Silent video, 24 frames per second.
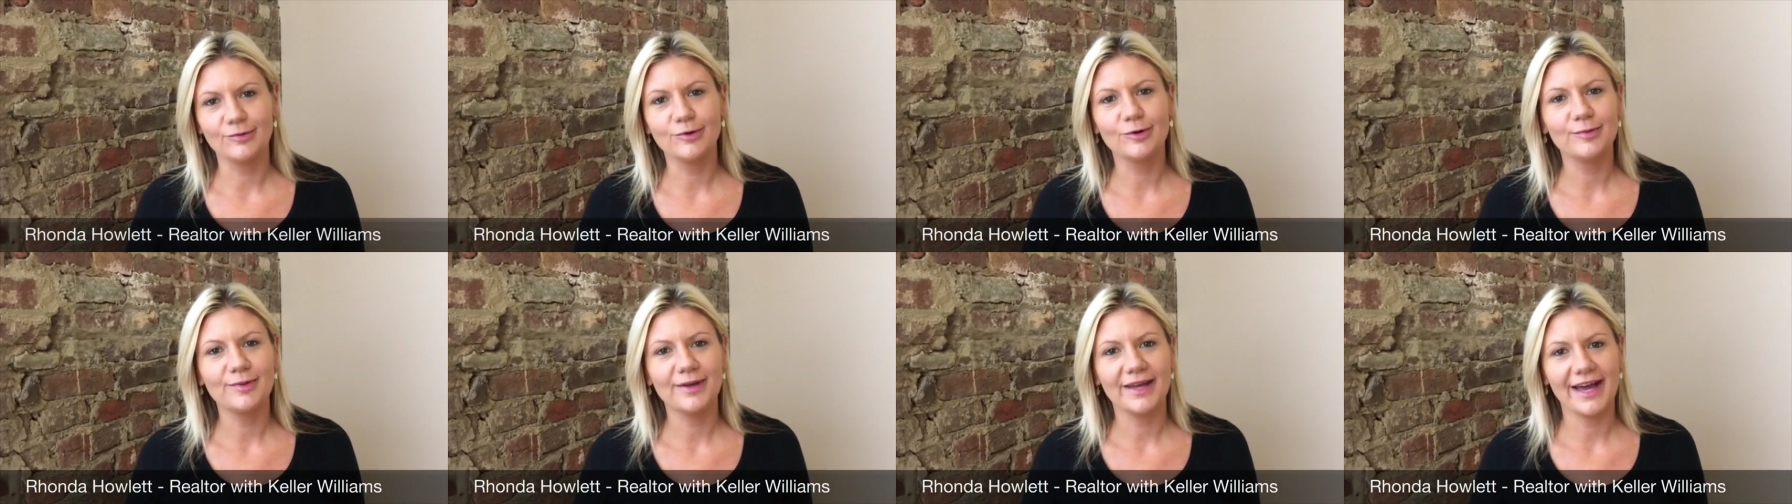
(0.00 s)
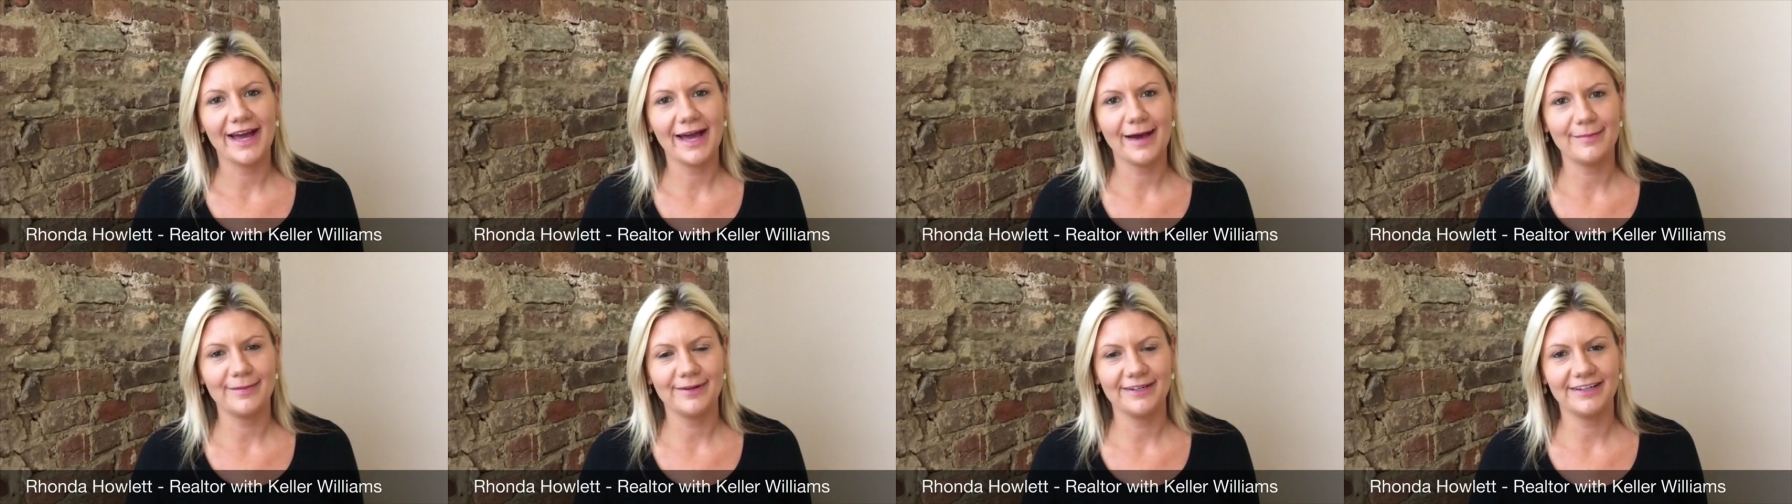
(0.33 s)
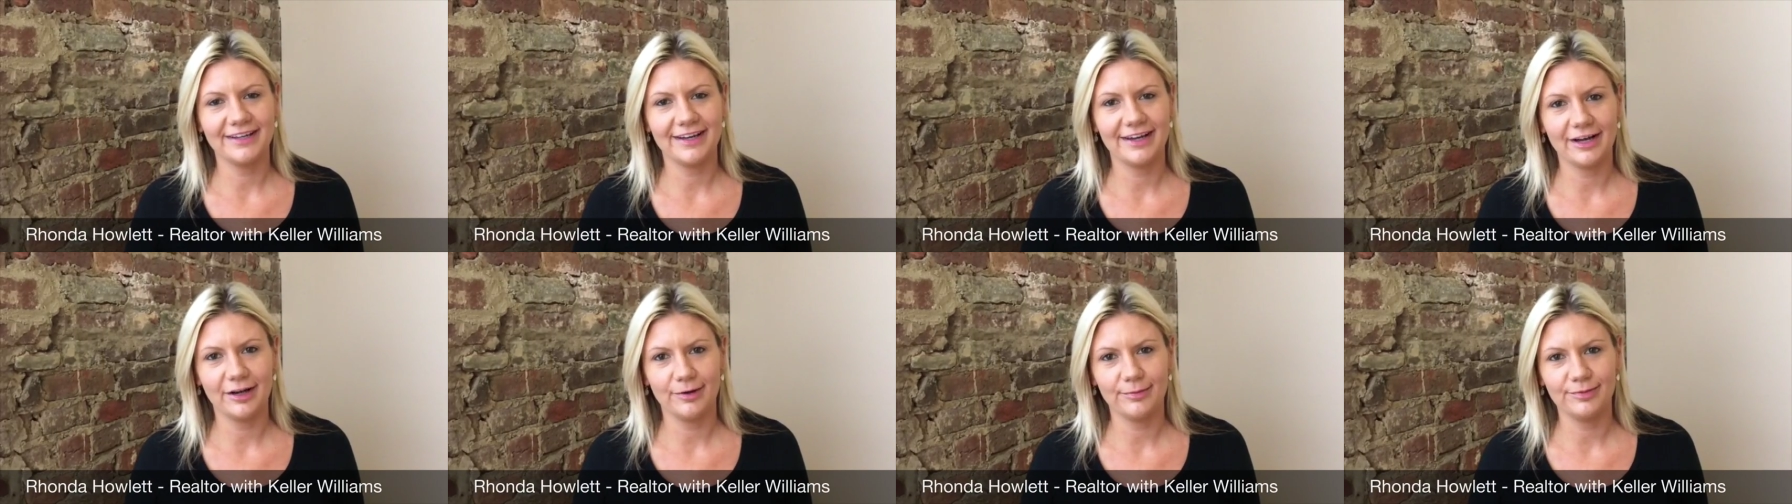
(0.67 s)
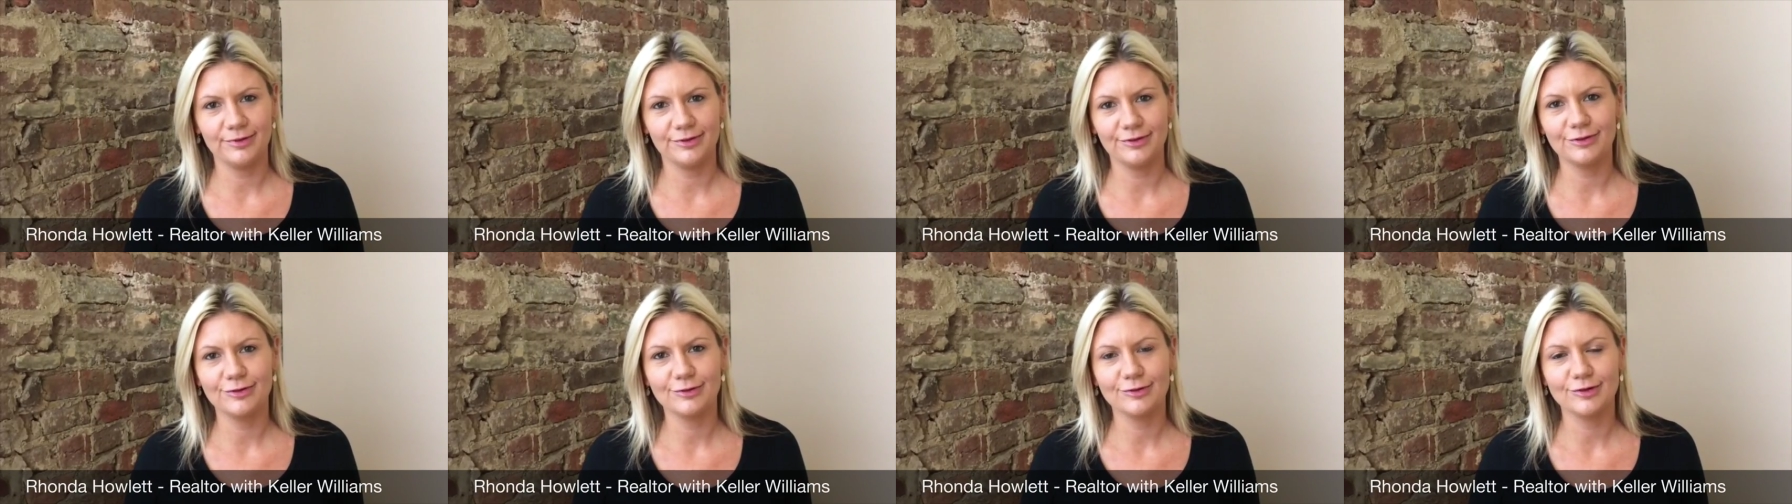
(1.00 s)
and we'll be happy to
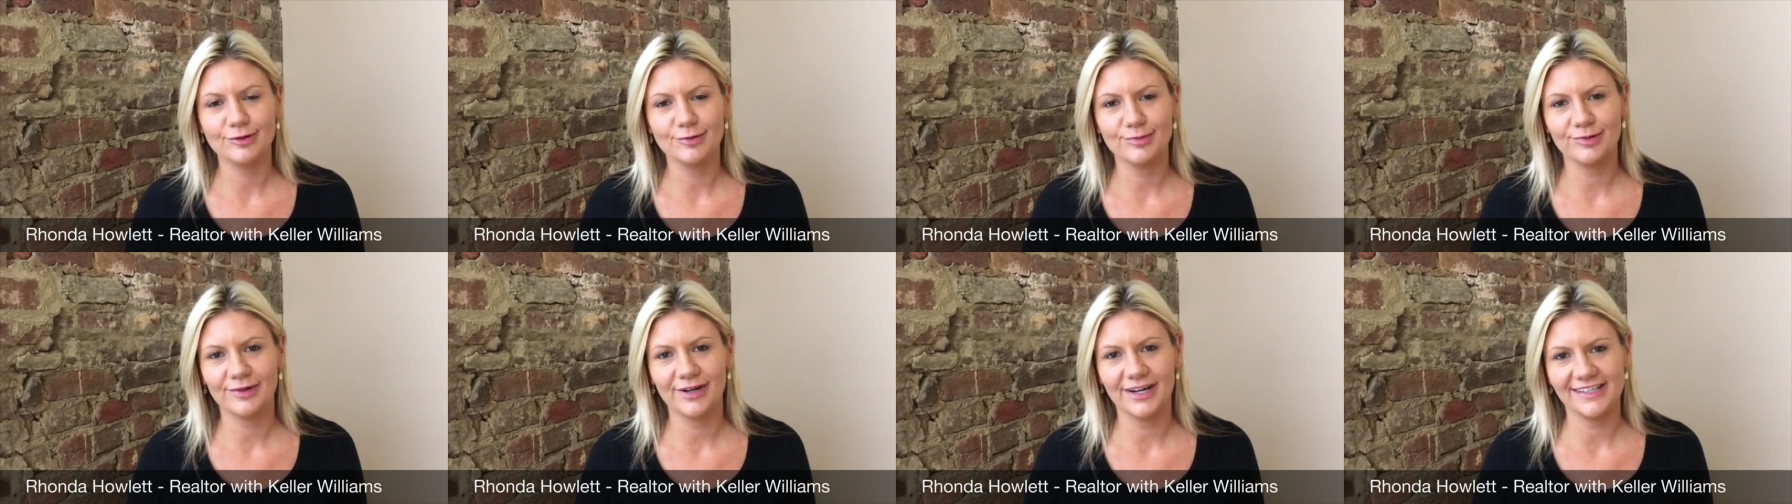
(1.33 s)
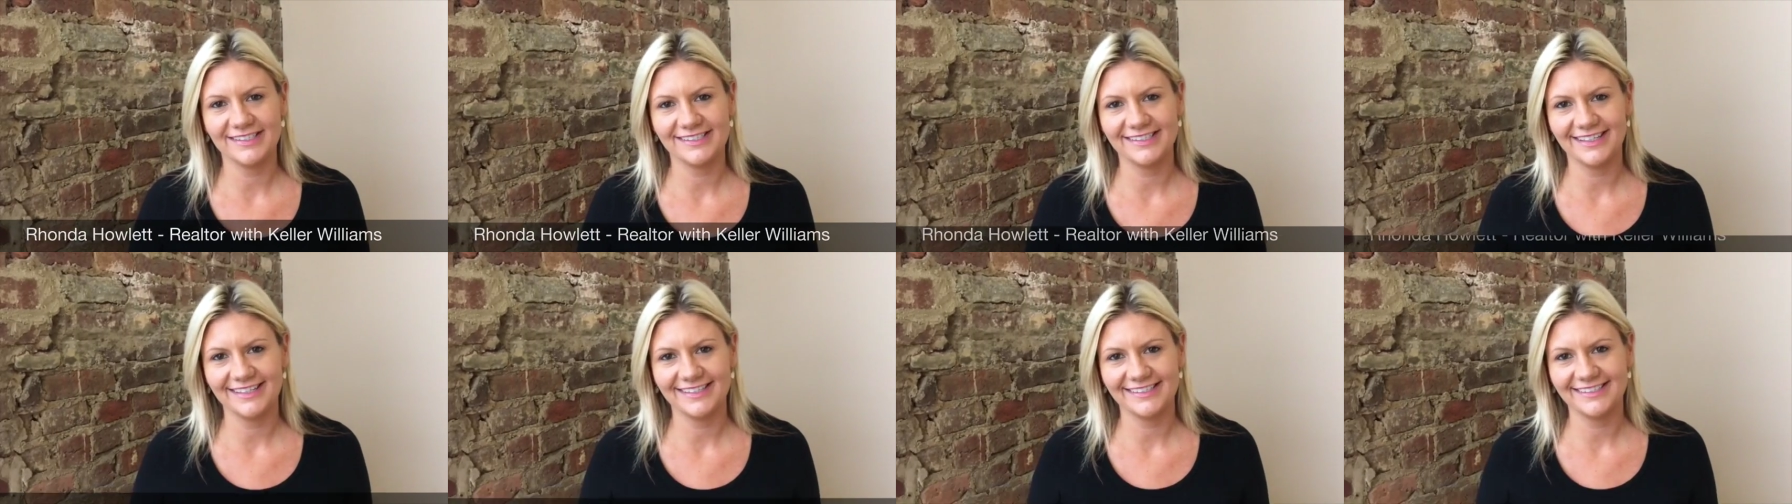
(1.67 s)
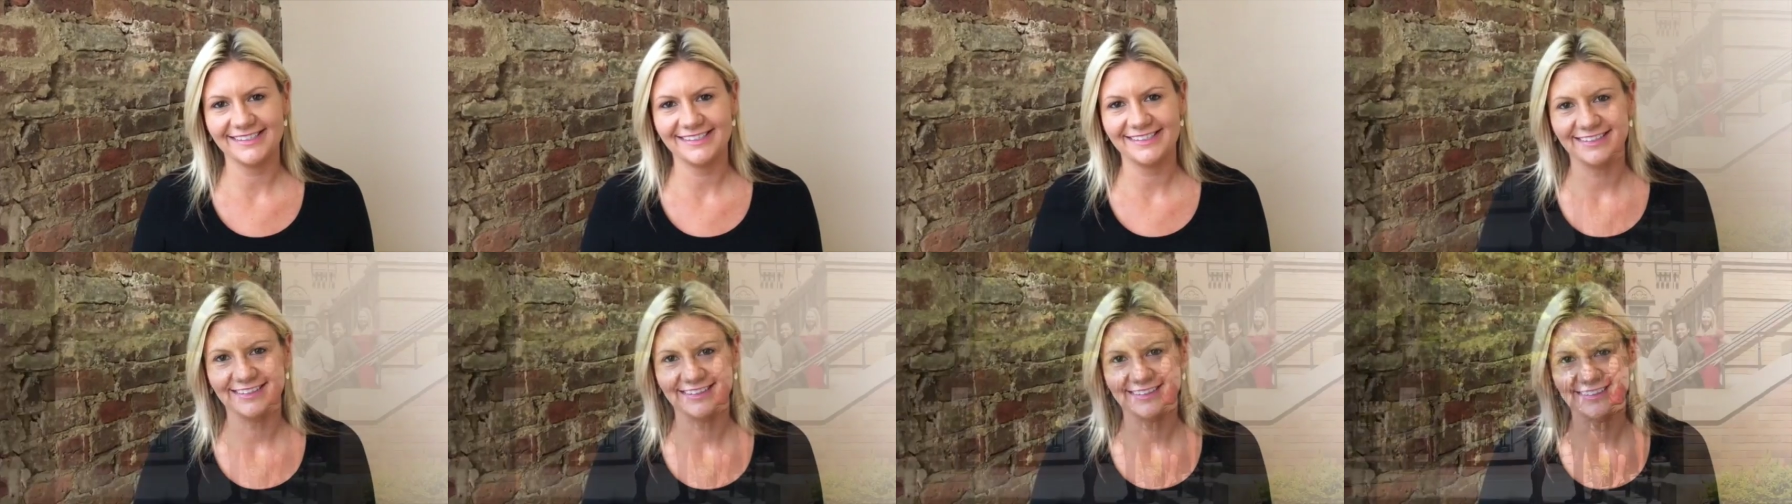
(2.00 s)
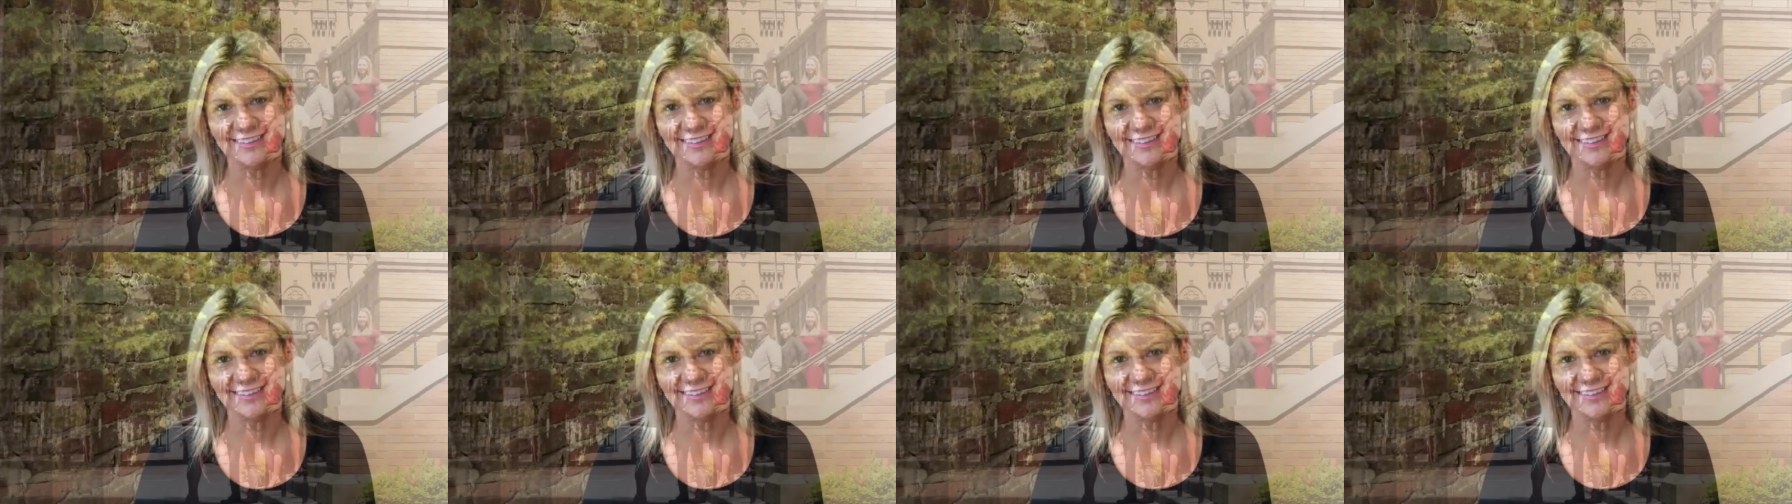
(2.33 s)
help you through the process.